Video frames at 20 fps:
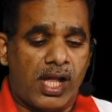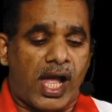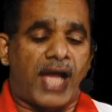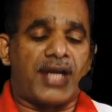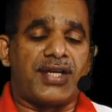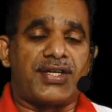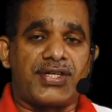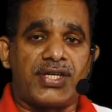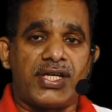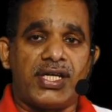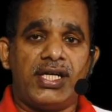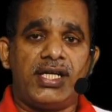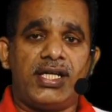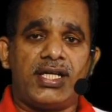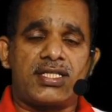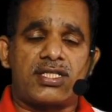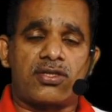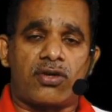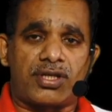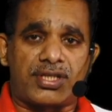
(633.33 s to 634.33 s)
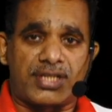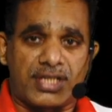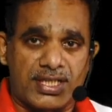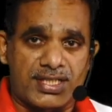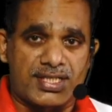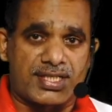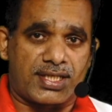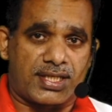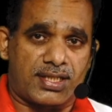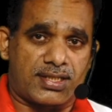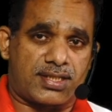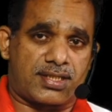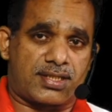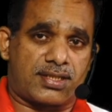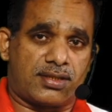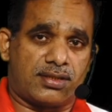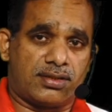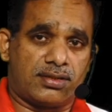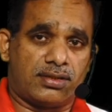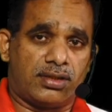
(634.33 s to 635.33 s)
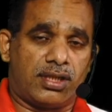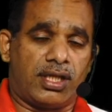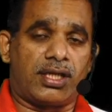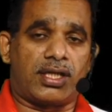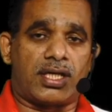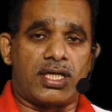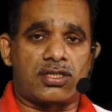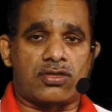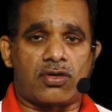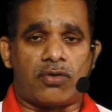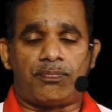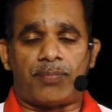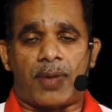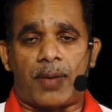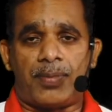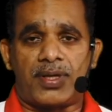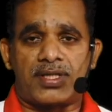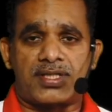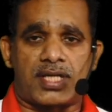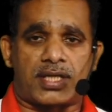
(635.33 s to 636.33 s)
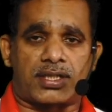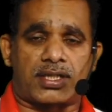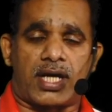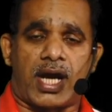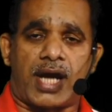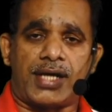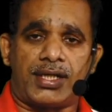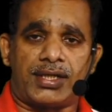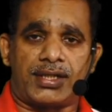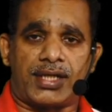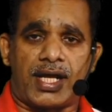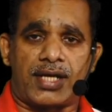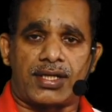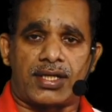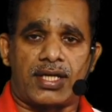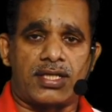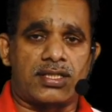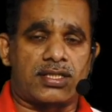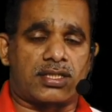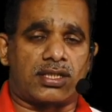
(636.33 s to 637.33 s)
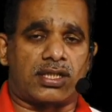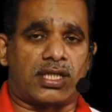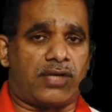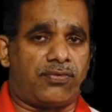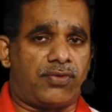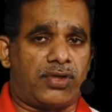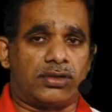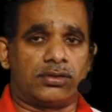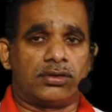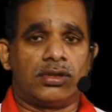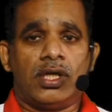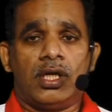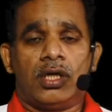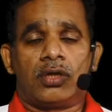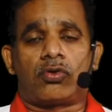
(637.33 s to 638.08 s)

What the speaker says: and TDS or TCS in case of public sector undertakings giving